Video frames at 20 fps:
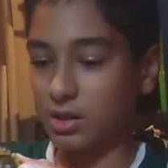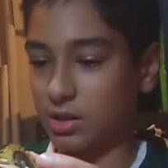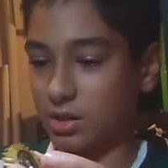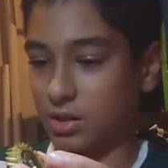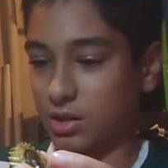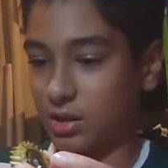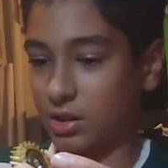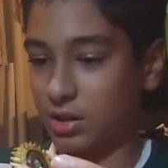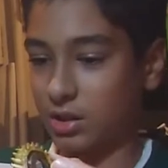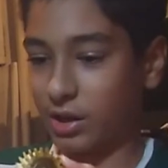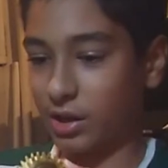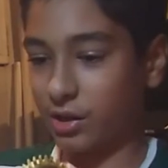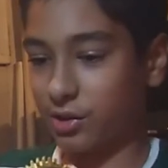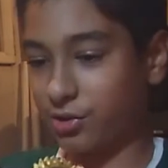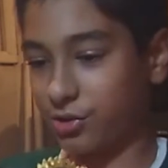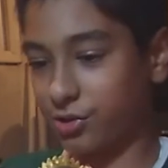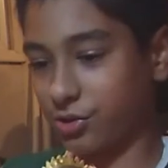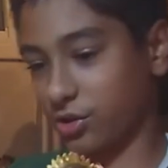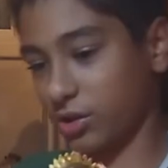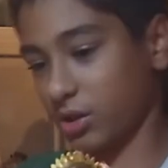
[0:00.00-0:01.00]
Now
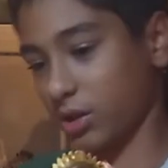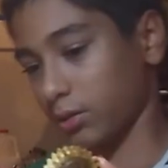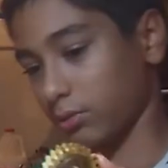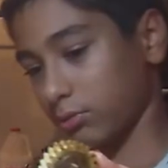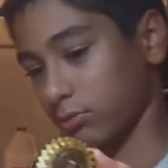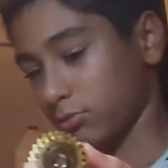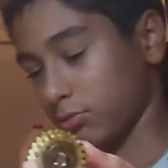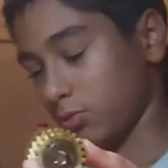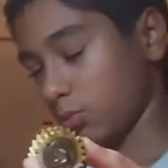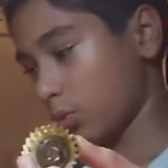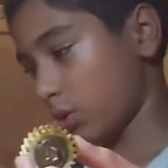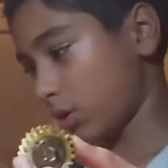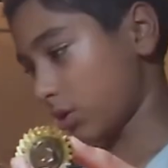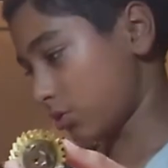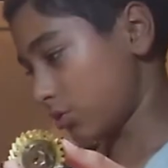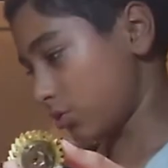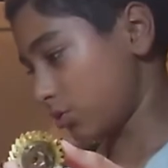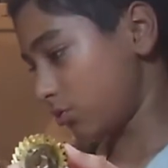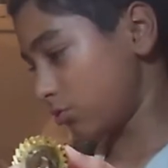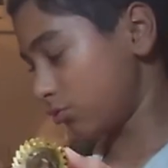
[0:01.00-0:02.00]
you're just gonna
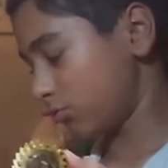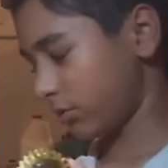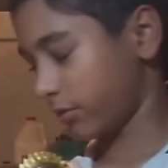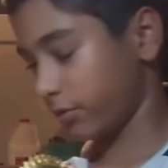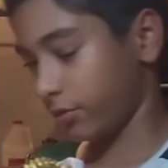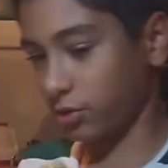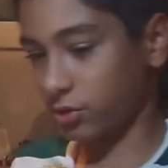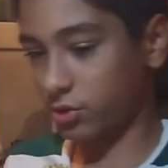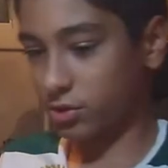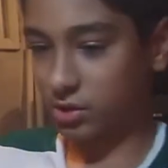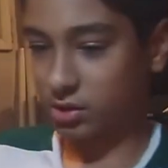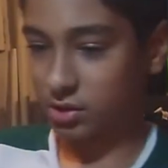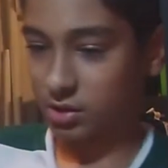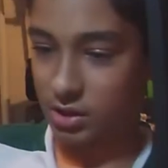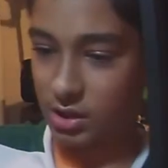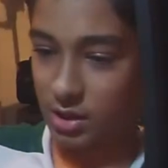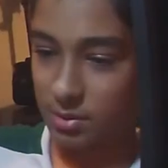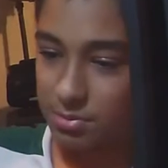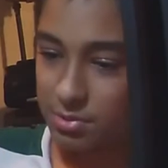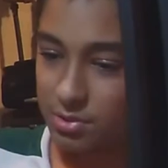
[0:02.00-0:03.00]
want to reverse the
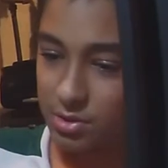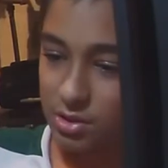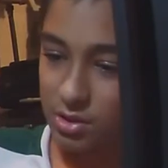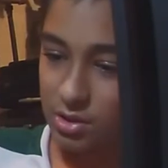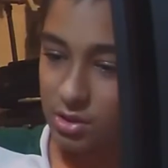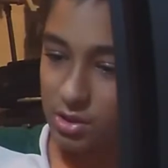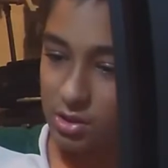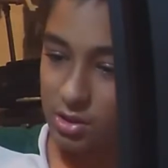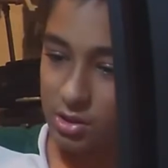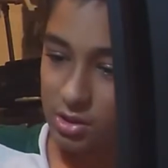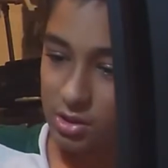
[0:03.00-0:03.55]
steps.